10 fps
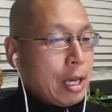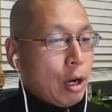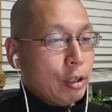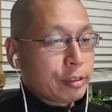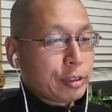
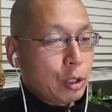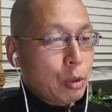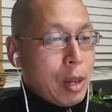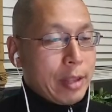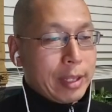
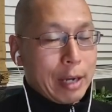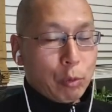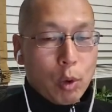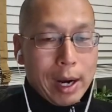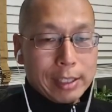Also, they had
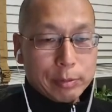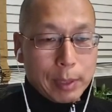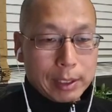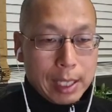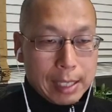
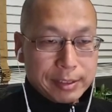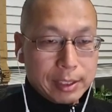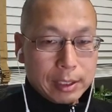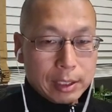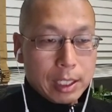widespread testing
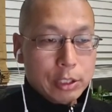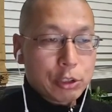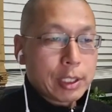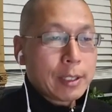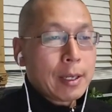in the
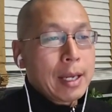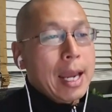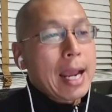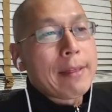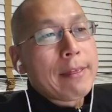country,
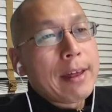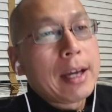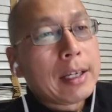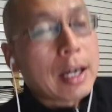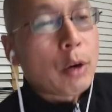and
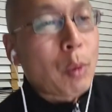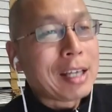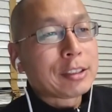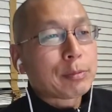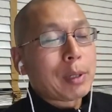then
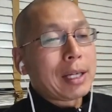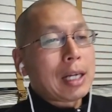widespread